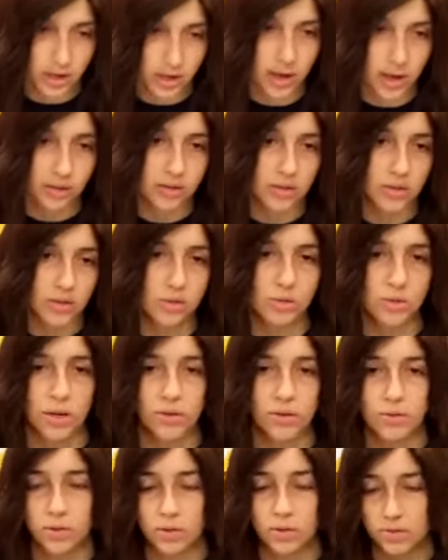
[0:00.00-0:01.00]
out to
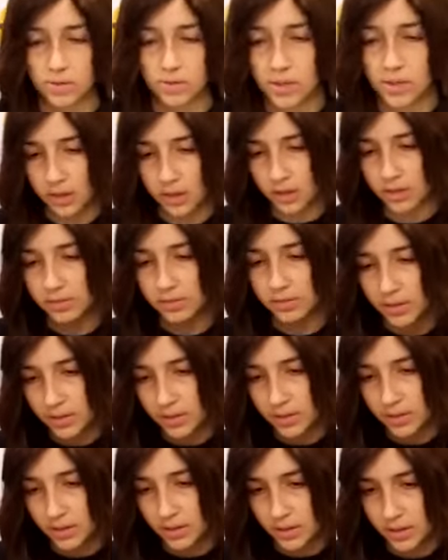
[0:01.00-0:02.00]
everyone who's here
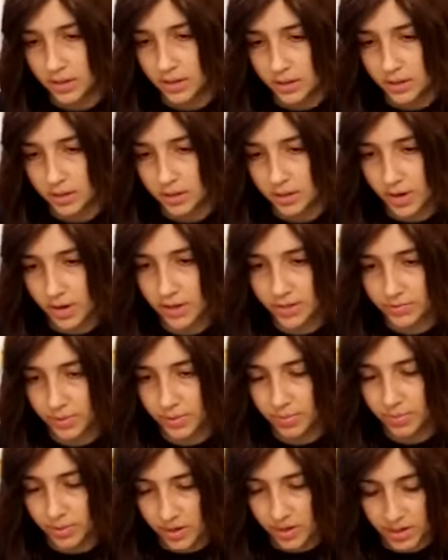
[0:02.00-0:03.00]
and a round of
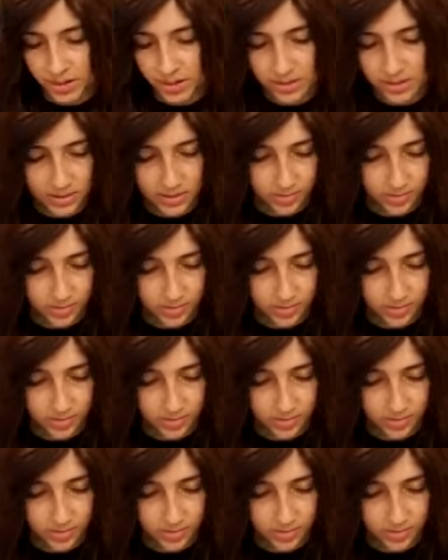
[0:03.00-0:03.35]
applause.